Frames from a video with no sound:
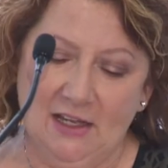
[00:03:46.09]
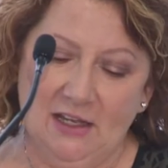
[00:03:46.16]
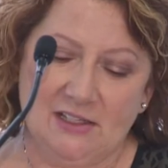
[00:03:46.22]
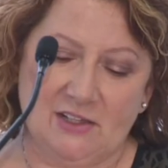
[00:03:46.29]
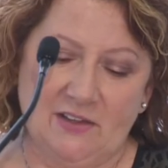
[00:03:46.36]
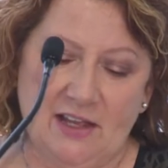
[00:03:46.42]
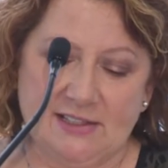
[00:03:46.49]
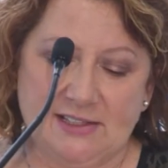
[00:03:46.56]

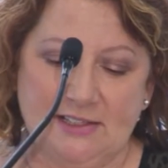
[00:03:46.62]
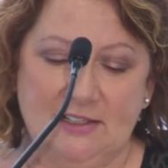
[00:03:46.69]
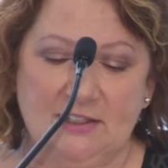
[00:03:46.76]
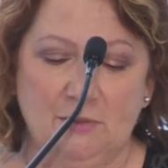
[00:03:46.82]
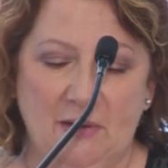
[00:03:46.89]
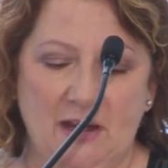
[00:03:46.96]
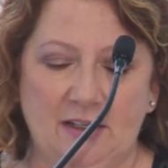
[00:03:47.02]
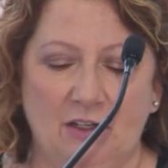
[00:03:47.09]
So that's an
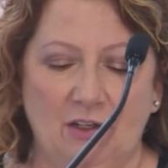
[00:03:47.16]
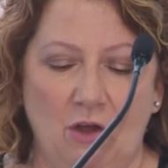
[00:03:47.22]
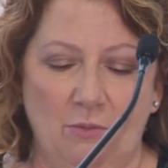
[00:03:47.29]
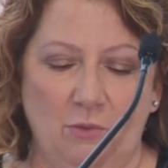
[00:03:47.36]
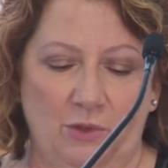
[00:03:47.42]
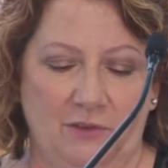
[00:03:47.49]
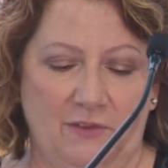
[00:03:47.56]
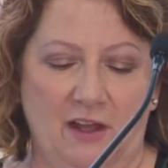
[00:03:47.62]
independent
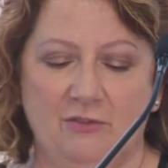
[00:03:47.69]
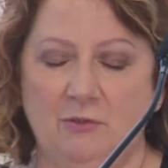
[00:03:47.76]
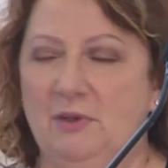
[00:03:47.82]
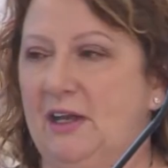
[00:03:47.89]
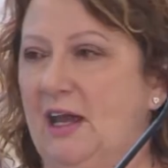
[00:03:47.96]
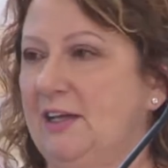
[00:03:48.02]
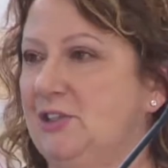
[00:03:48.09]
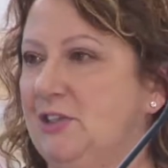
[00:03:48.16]
Commonwealth
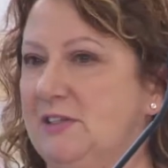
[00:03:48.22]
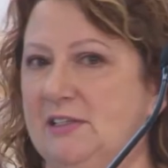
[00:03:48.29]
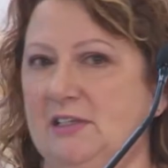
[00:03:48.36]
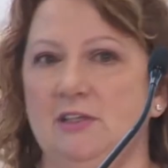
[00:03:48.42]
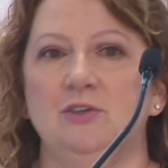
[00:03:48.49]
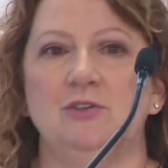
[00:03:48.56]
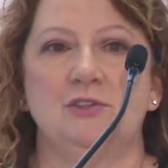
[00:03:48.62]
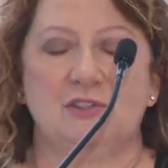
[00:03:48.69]
Government
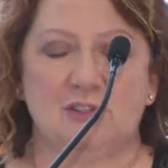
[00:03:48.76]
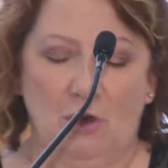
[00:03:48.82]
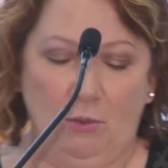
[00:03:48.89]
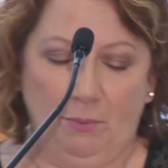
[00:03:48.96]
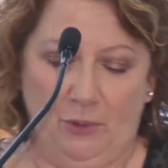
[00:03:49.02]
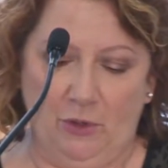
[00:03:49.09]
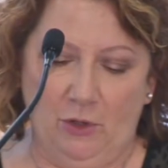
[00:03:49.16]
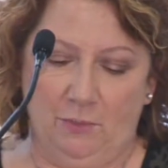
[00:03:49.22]
agency whose sole
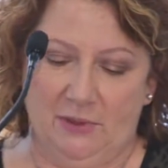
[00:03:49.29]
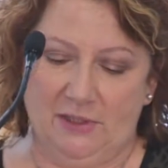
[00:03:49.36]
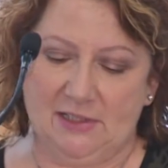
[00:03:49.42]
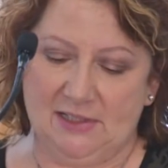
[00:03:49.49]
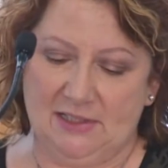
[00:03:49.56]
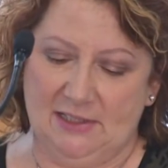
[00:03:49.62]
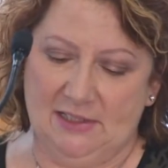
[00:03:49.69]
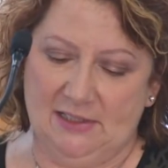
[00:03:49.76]

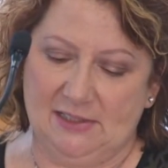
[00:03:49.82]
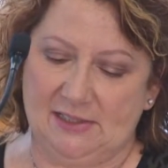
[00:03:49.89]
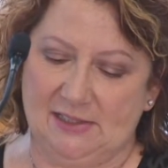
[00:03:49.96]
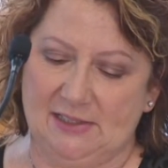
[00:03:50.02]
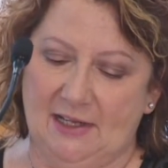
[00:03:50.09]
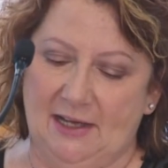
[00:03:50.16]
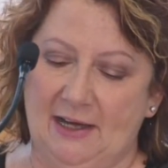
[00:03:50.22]
purpose is